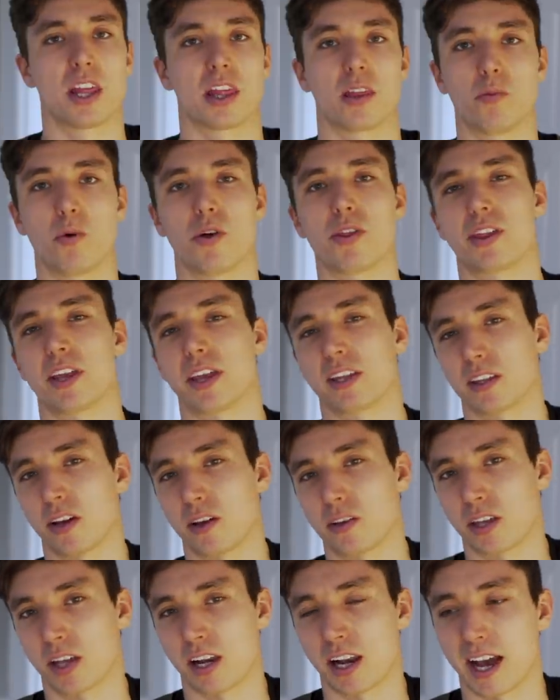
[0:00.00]
The one thing
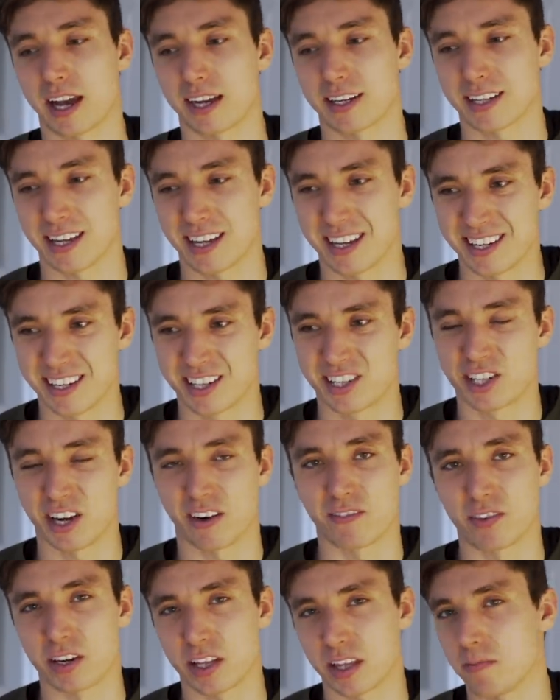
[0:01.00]
though that lacks is
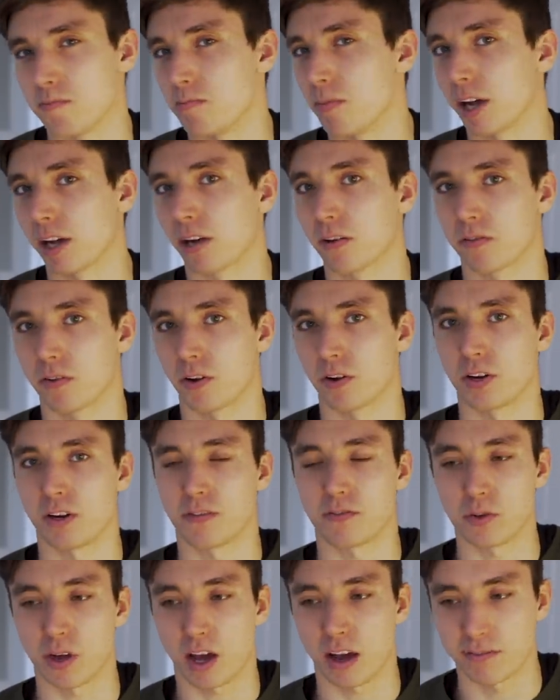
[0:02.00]
generally the microphone.
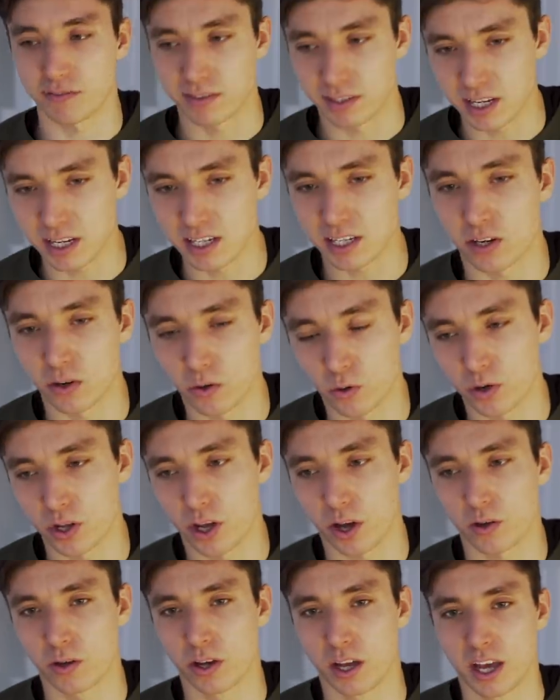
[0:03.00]
If you have decent
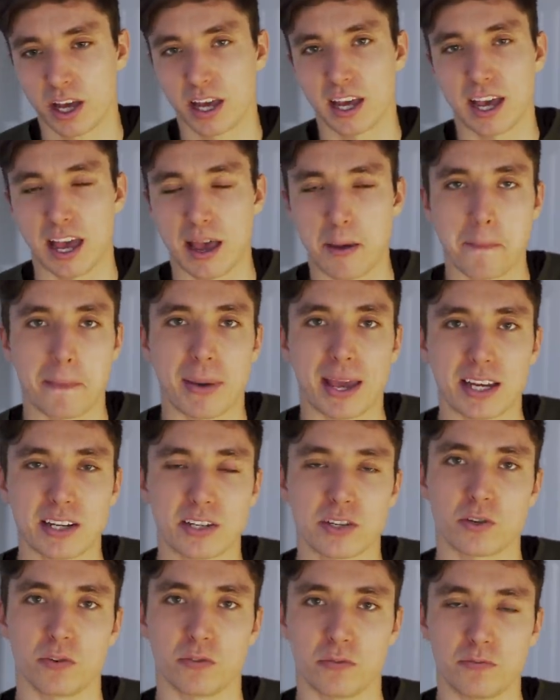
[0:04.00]
audio, it
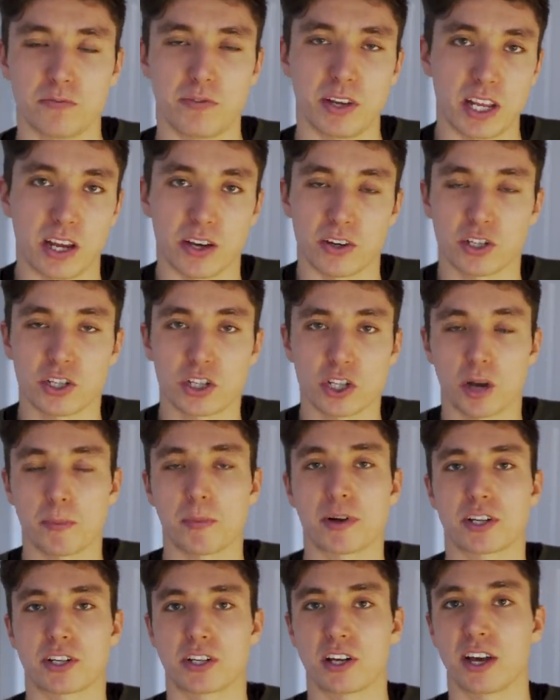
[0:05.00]
makes your video so
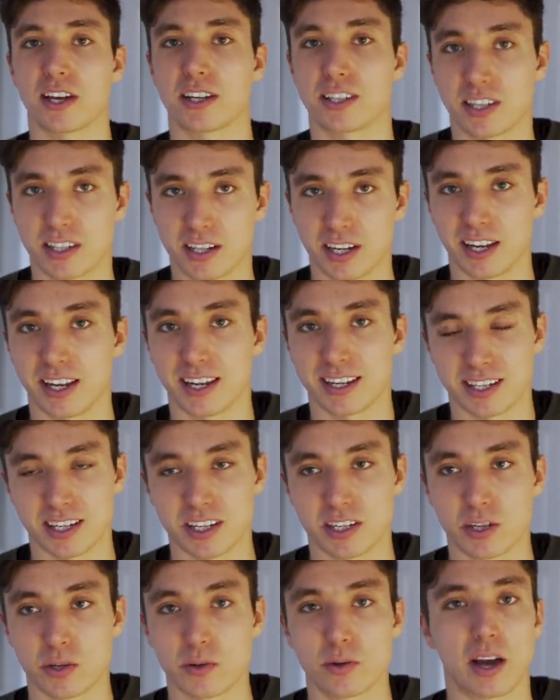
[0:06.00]
much nicer to
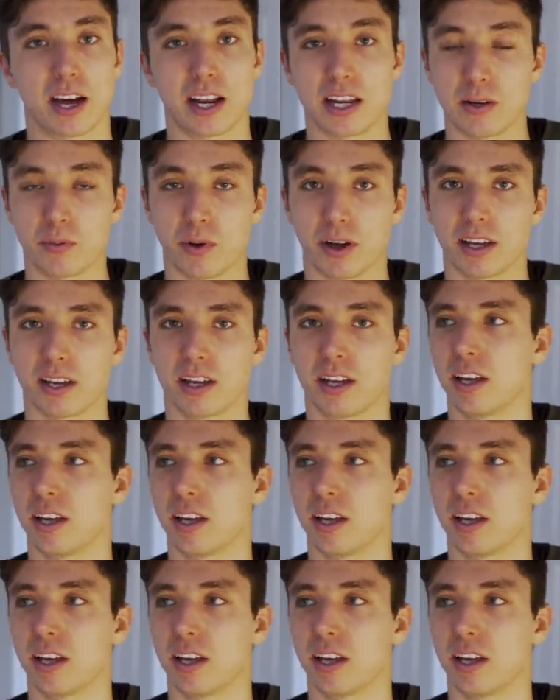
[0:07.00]
listen to anyway.